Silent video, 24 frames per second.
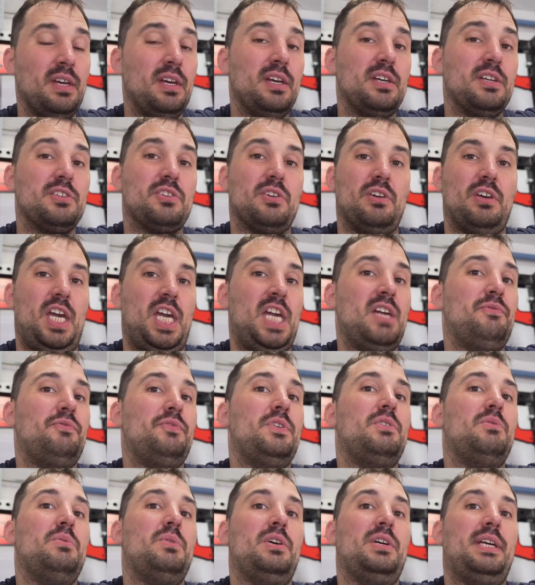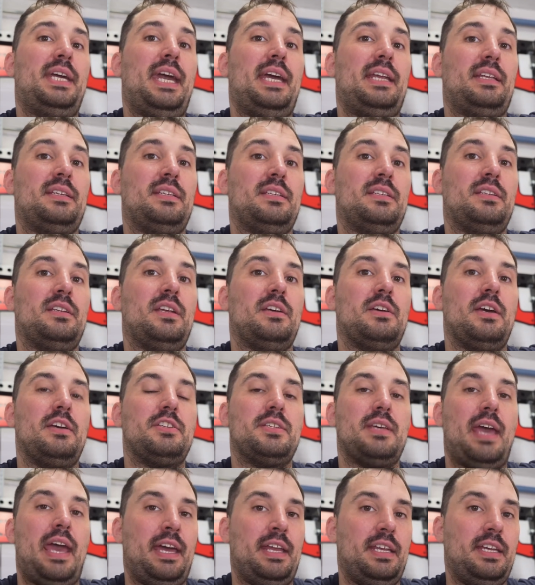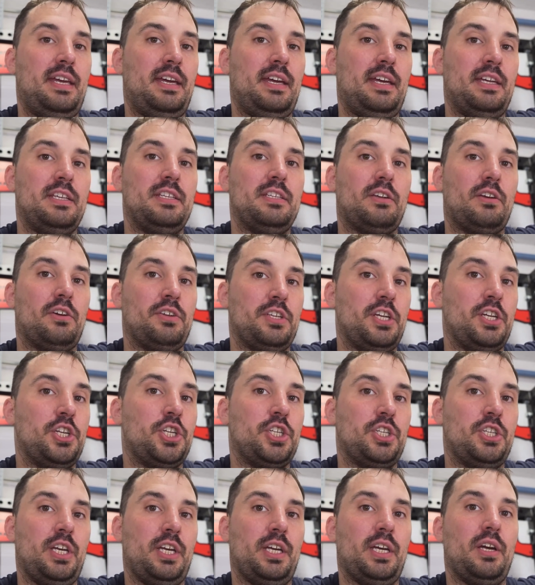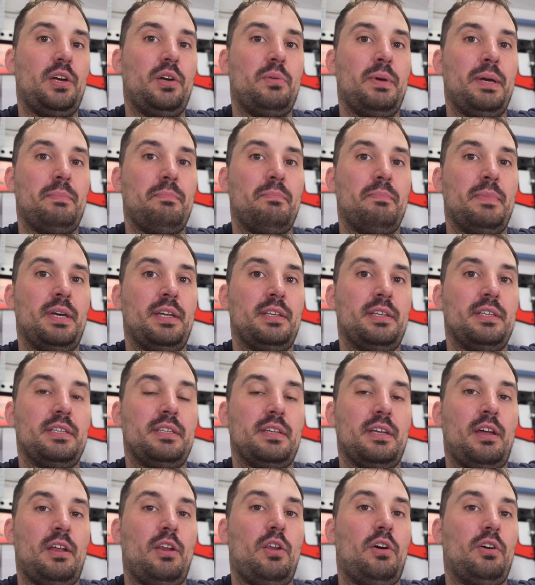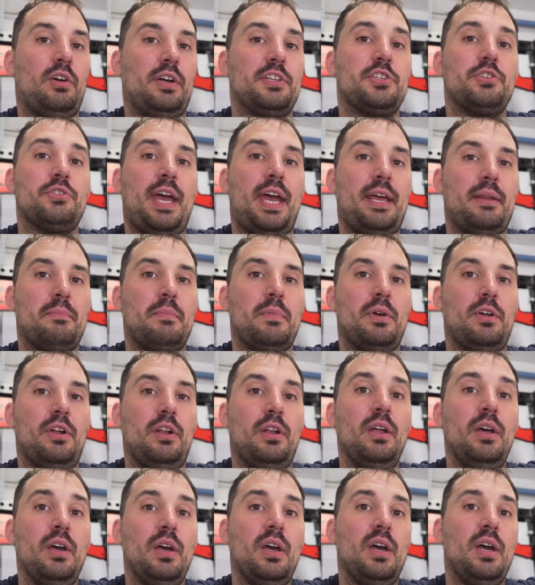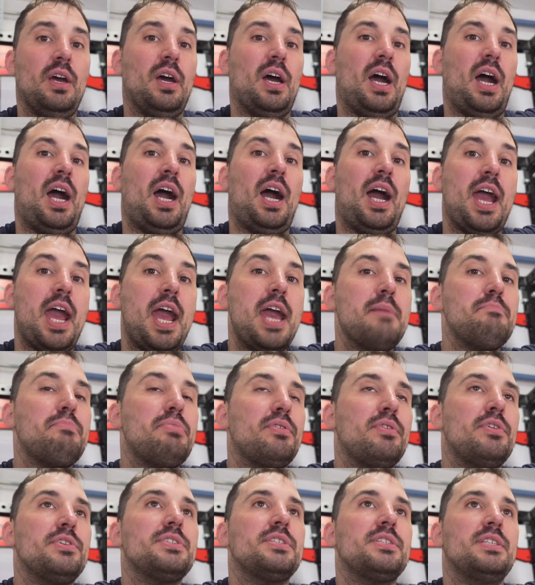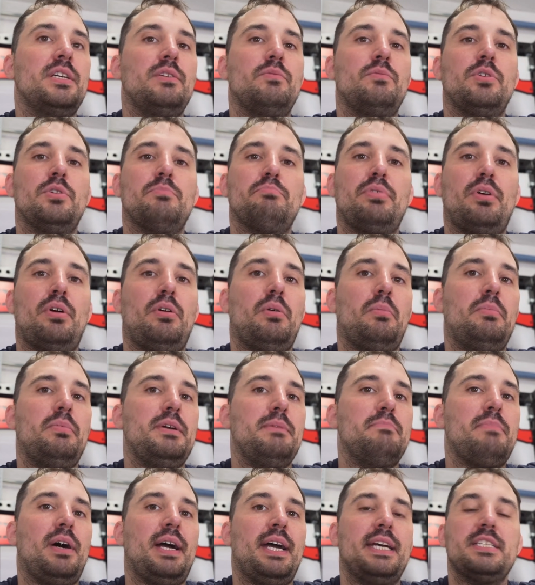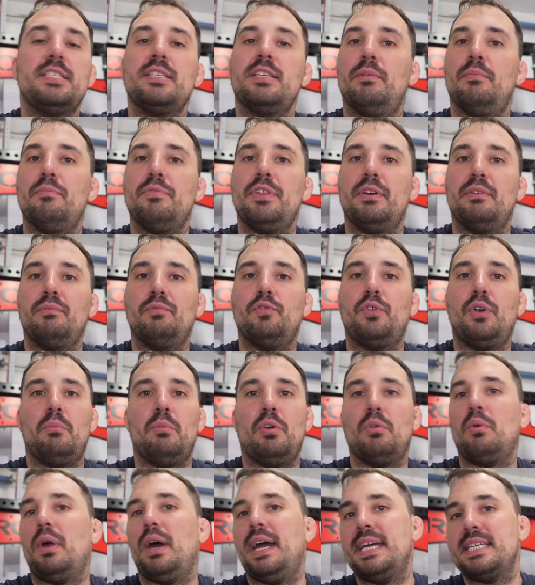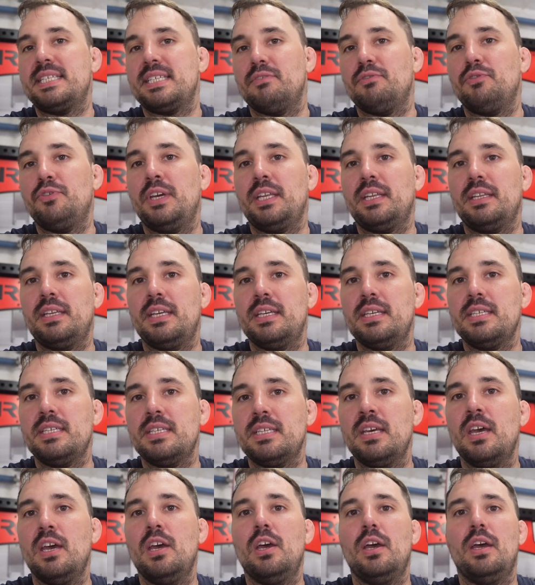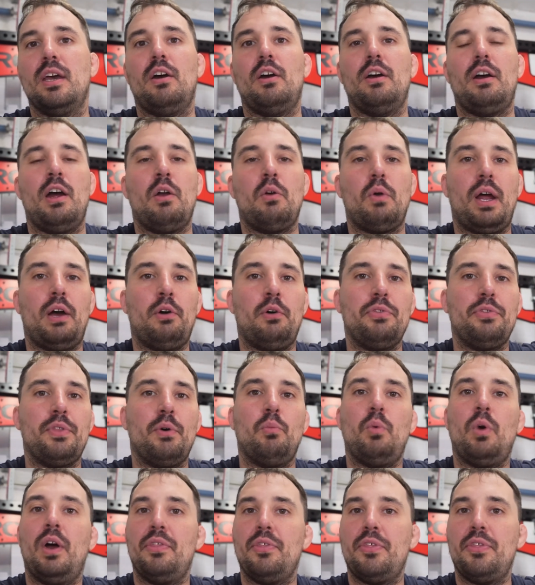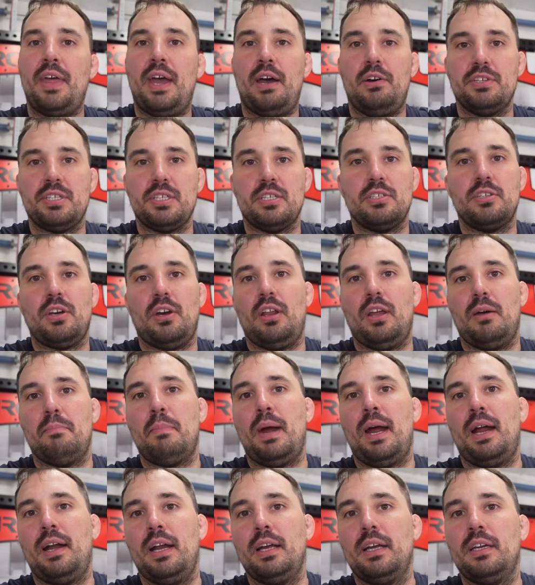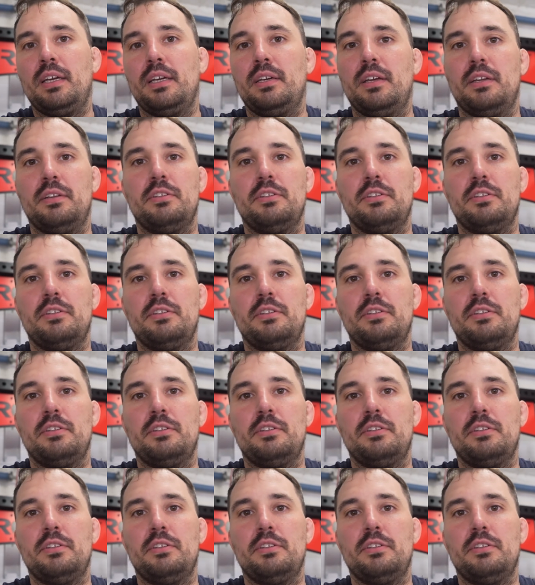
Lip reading: So if you were getting any conditioning equipment along a treadmill, I personally would probably buy something from Horizon Fitness around the $1,000 mark.